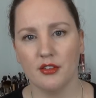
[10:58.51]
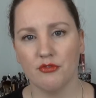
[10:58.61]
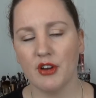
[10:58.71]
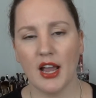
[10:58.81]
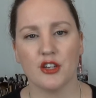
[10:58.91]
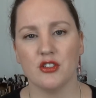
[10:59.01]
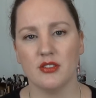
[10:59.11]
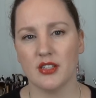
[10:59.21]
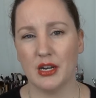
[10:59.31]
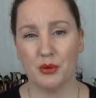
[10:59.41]

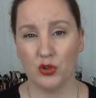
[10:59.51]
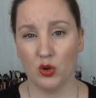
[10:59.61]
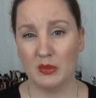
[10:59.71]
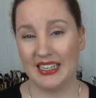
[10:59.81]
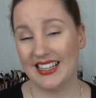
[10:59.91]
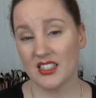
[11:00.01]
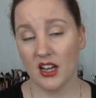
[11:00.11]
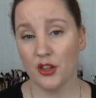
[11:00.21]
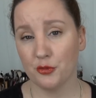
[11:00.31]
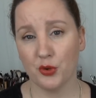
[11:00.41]
reactions that I would normally get
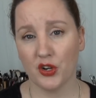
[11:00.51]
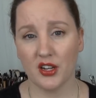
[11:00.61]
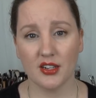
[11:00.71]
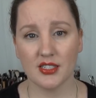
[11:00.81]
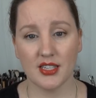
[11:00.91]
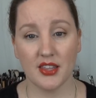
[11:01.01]
to other products.